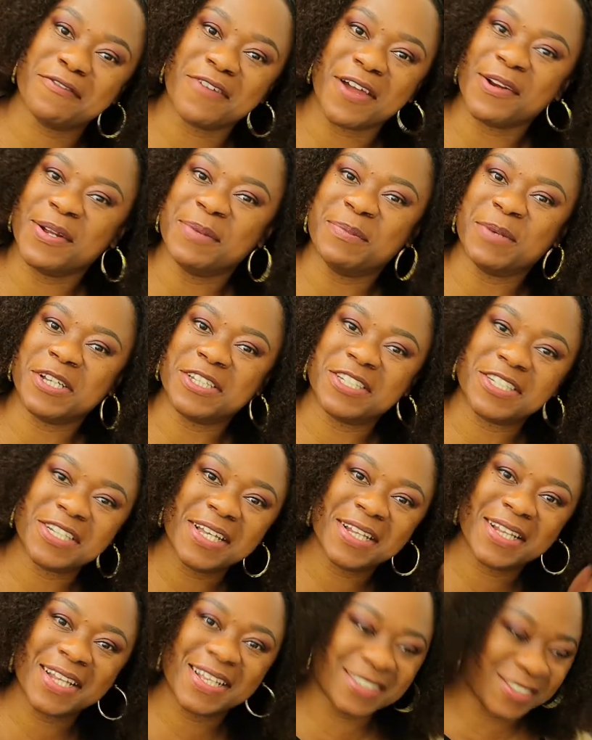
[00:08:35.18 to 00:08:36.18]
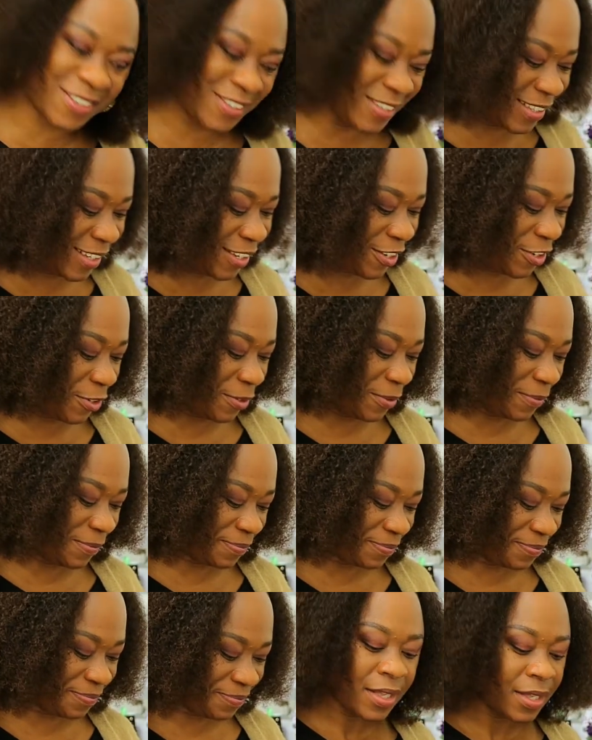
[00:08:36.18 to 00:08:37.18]
you very much. Let's continue.
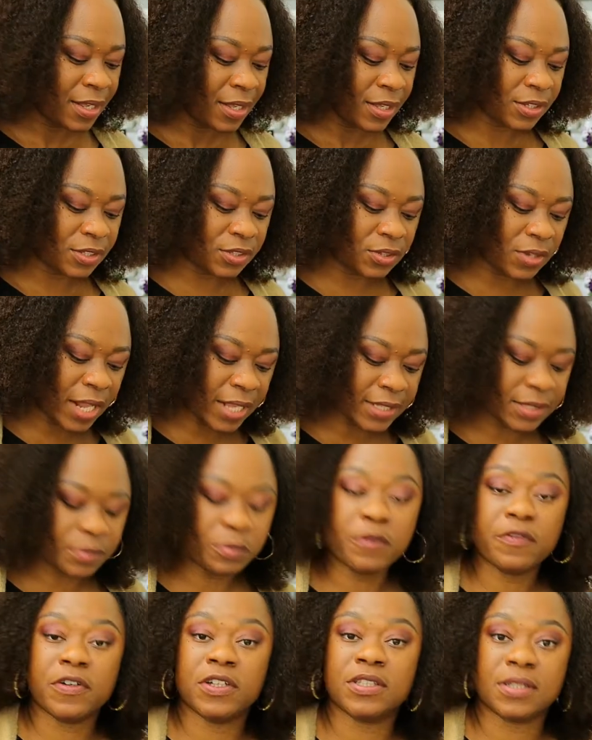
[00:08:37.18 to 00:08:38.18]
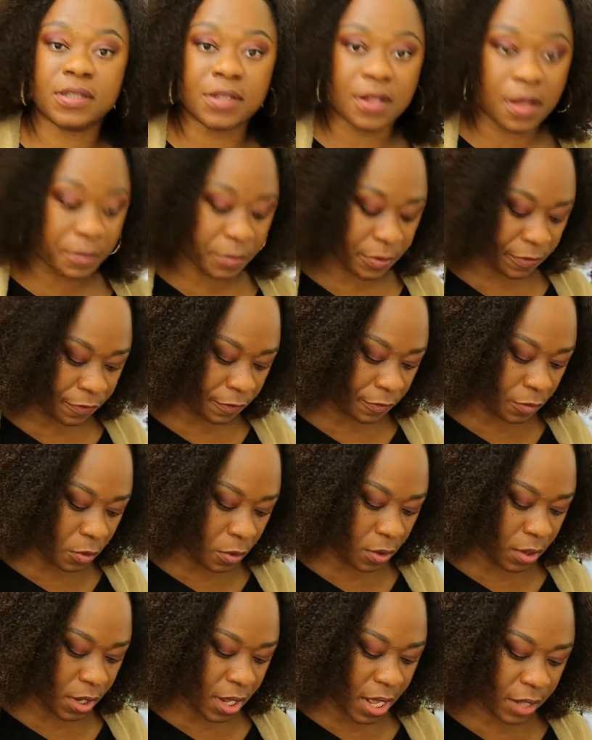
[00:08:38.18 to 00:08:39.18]
So let's move on to number
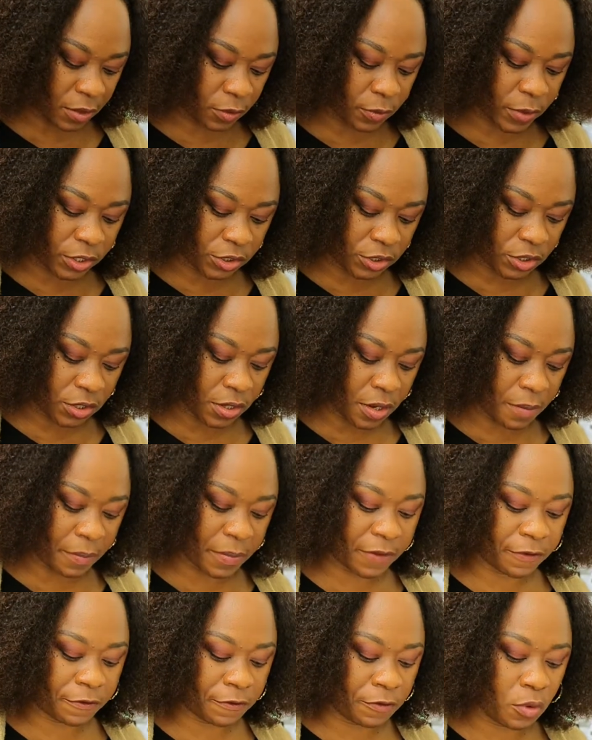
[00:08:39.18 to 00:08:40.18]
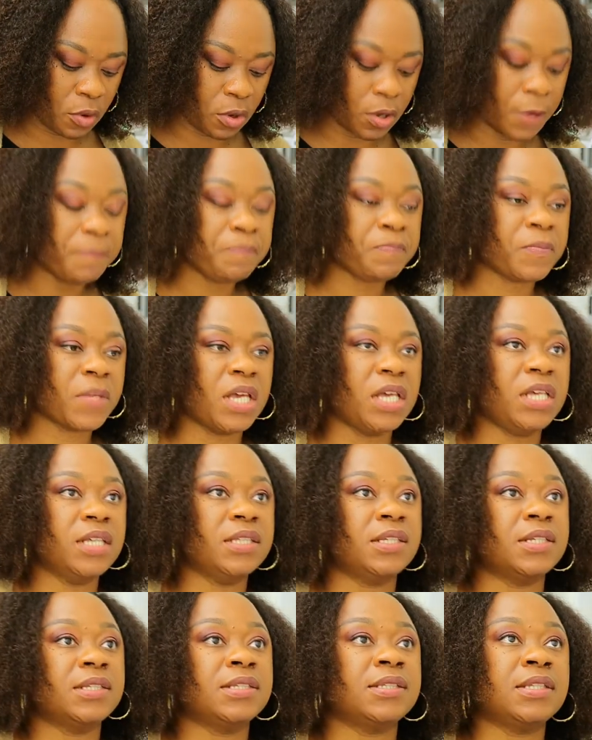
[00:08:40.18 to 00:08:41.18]
four. And question number four
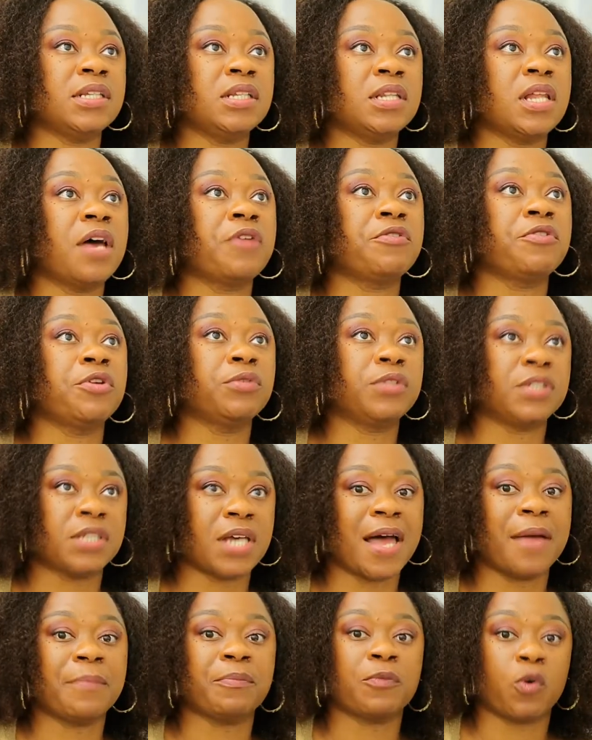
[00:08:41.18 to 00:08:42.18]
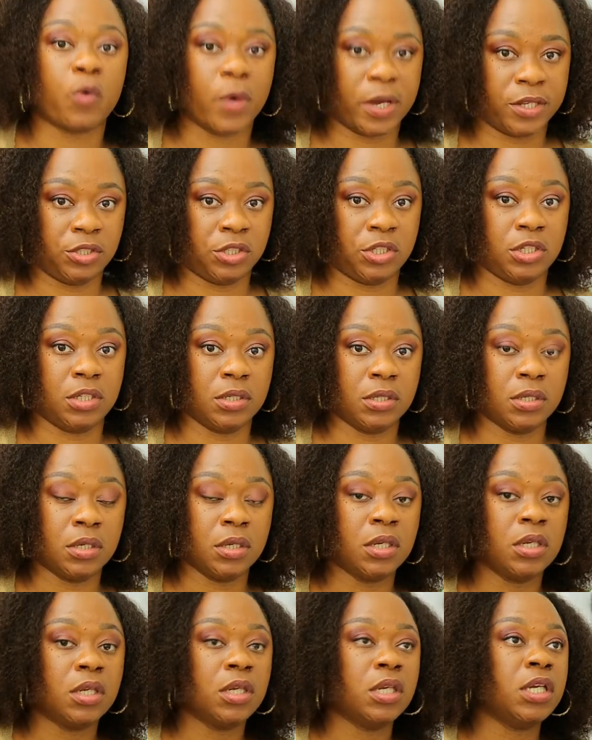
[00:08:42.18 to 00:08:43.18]
is a scenario type question.
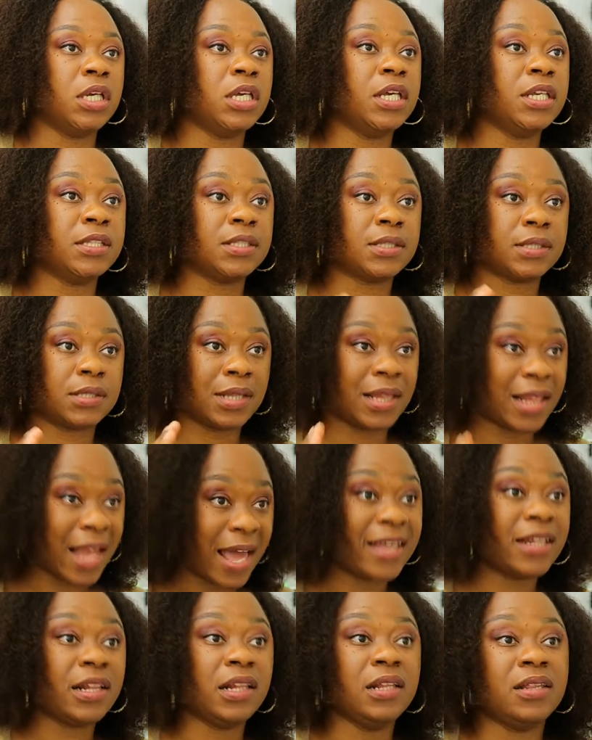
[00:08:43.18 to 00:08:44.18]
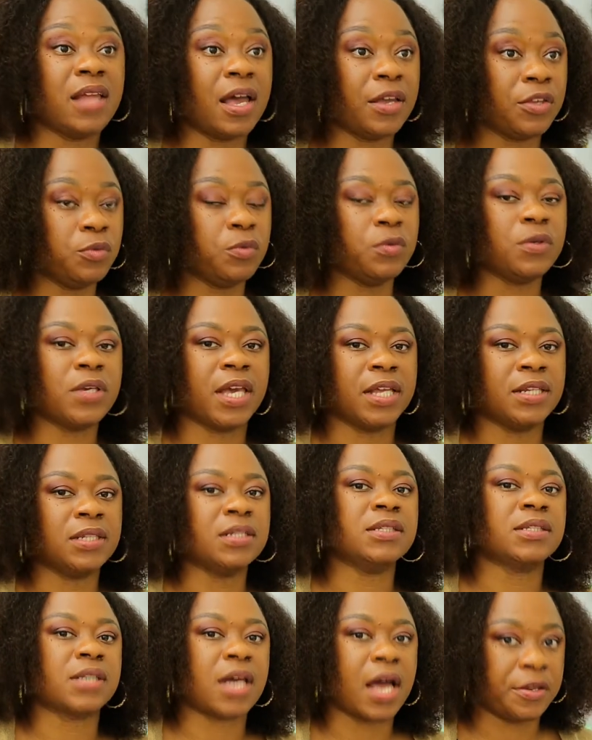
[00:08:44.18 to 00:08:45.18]
It's likely that you will get
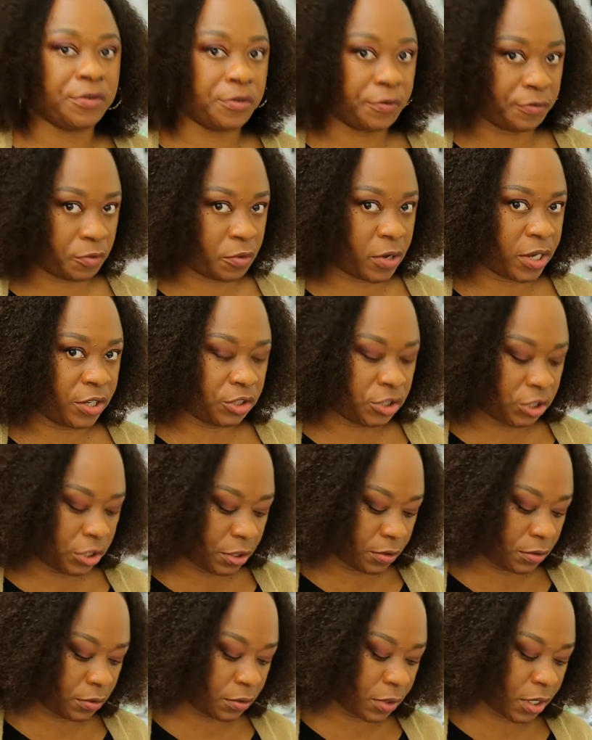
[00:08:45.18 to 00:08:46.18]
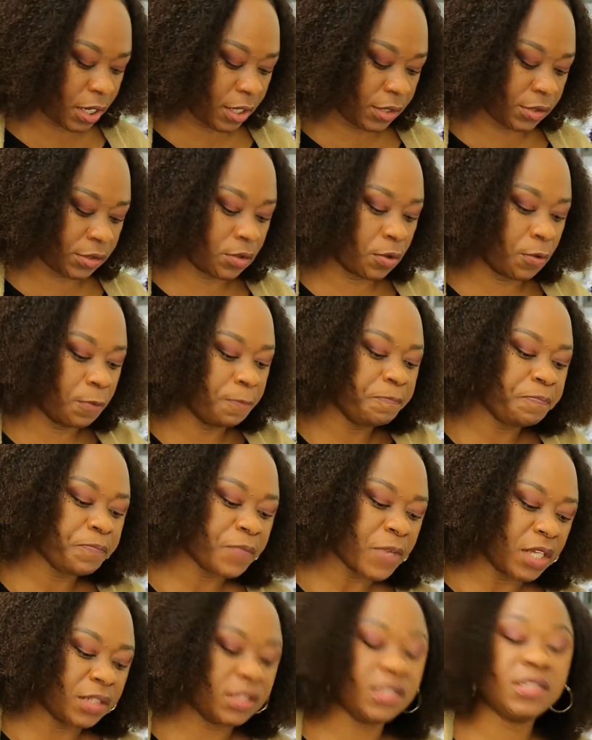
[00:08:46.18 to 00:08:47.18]
this kind of question. Okay, so
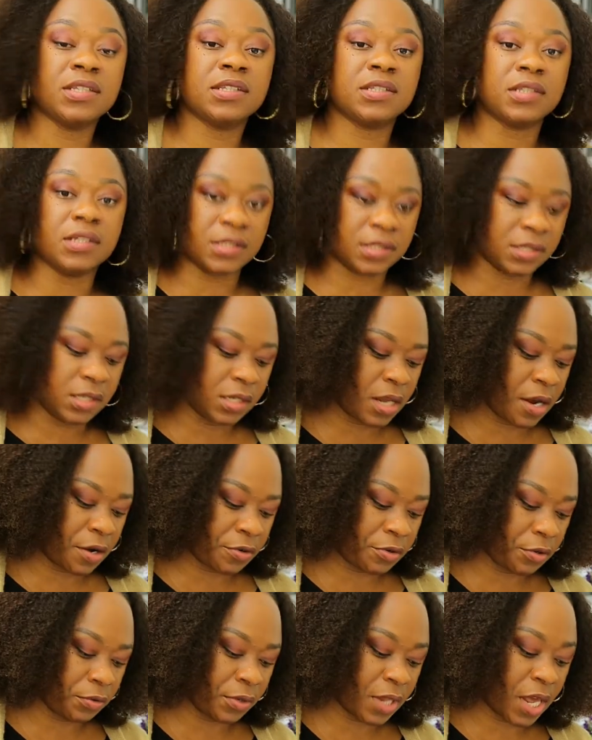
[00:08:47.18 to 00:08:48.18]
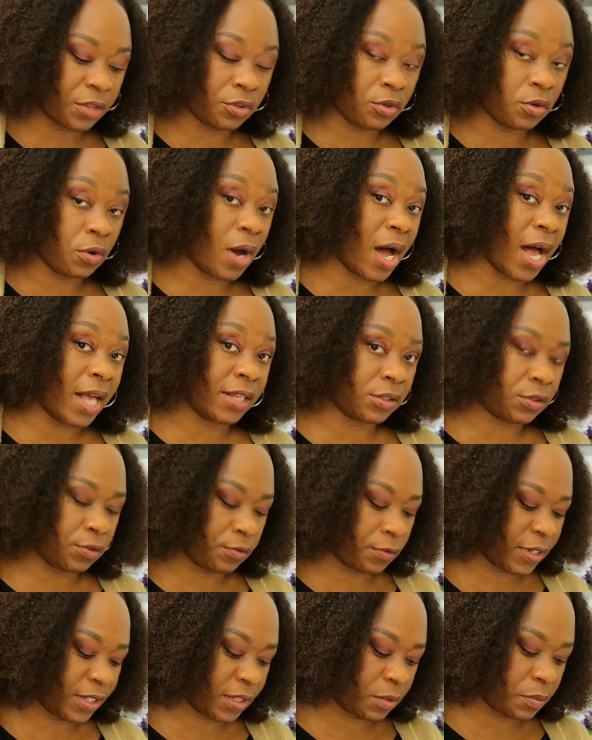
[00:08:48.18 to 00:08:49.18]
this is the scenario that you're asked to
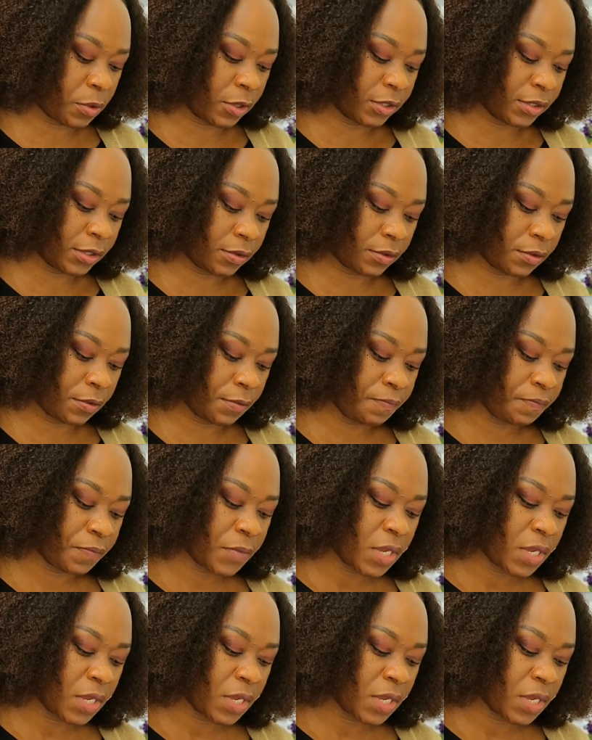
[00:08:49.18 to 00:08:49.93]
respond to.